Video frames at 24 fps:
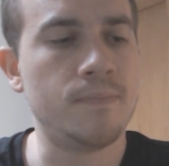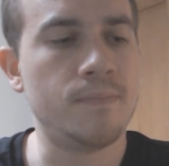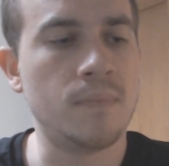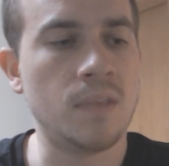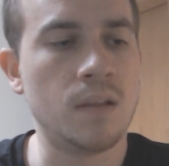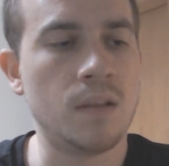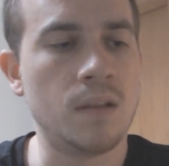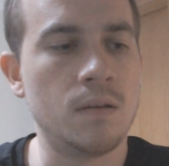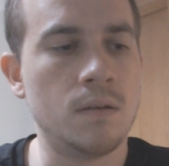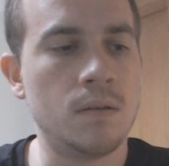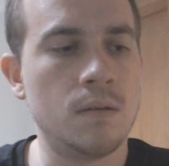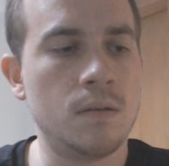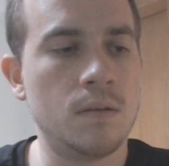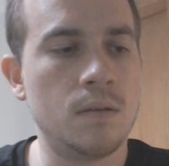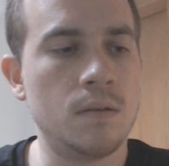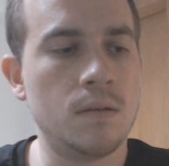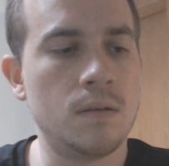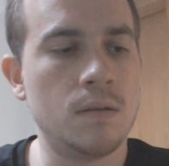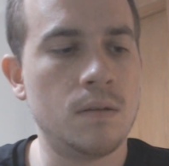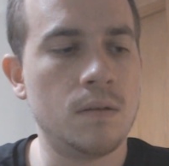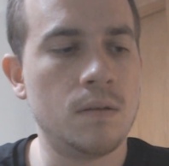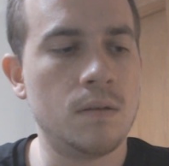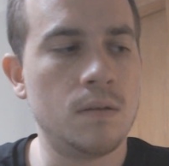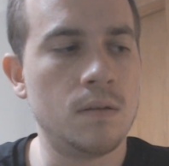
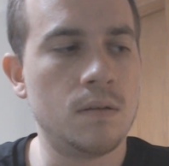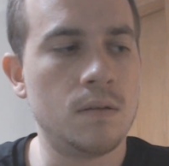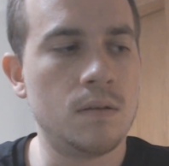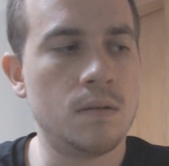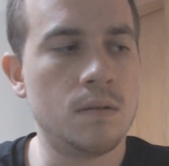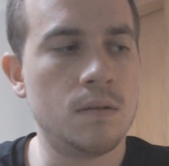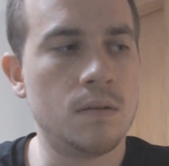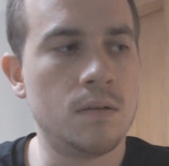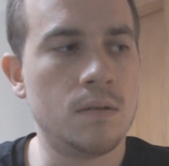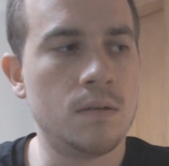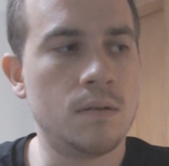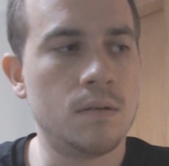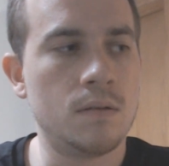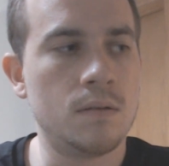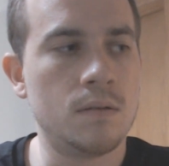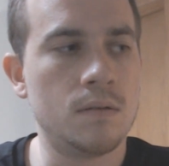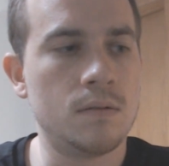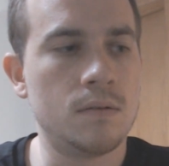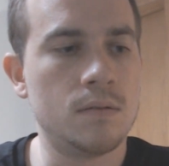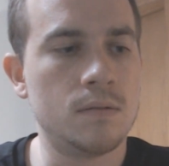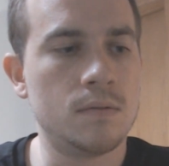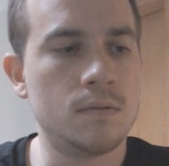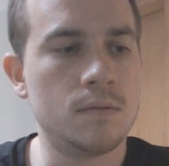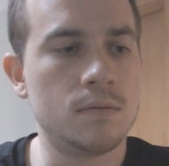
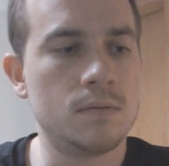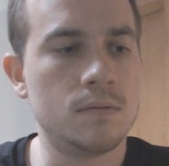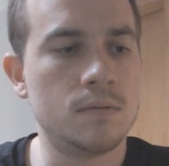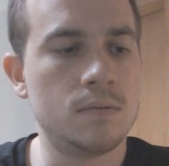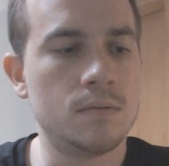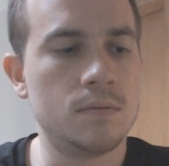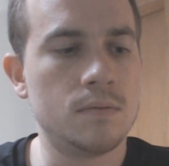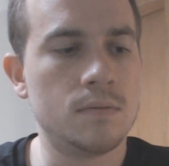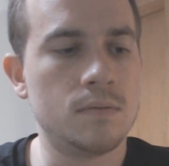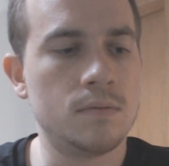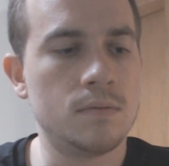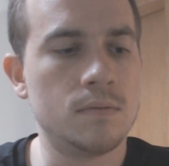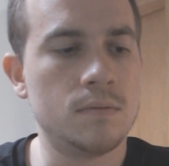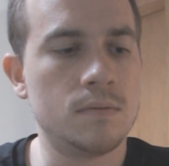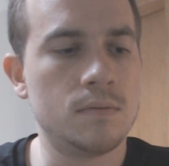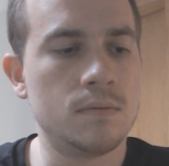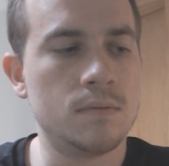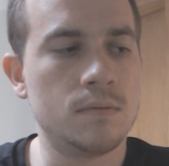(silence)